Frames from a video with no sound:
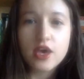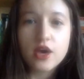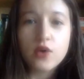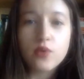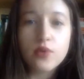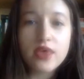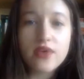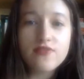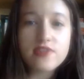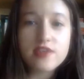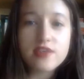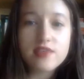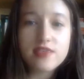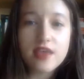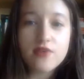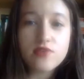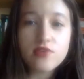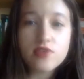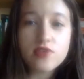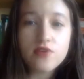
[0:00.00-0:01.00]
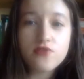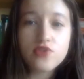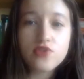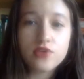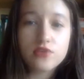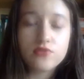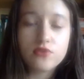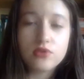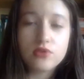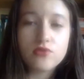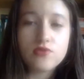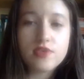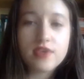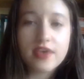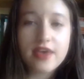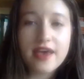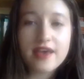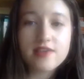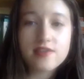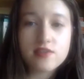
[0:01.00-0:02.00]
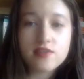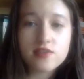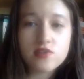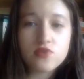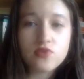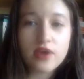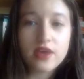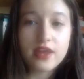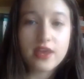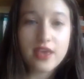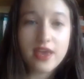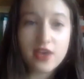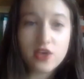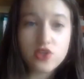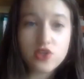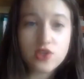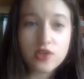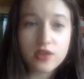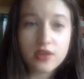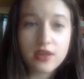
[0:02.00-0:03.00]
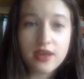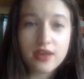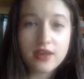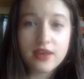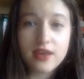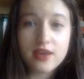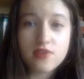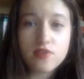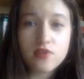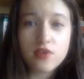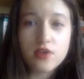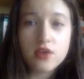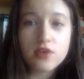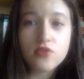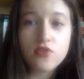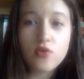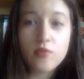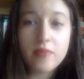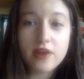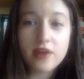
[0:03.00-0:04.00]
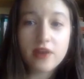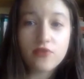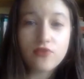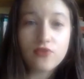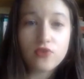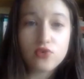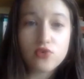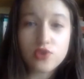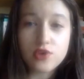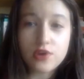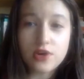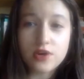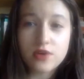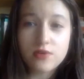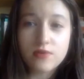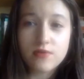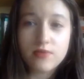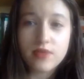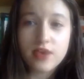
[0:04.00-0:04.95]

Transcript: We have seen thousands of children losing access to education and thus to a better future.